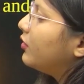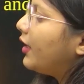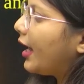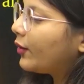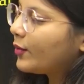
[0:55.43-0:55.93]

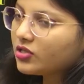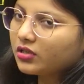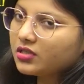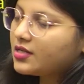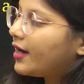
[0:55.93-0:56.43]
language
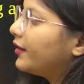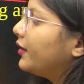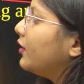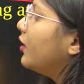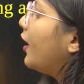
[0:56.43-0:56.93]

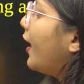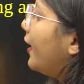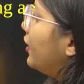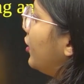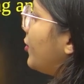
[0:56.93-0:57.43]
understanding,
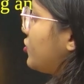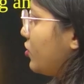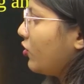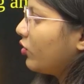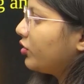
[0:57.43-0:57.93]
and image
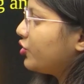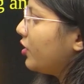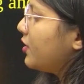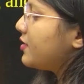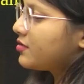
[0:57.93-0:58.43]

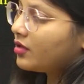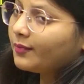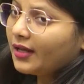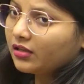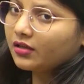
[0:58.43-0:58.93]
recognition, decision
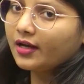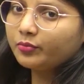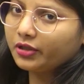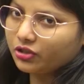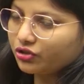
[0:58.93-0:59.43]
making, and
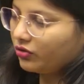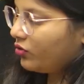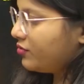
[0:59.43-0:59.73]
prediction.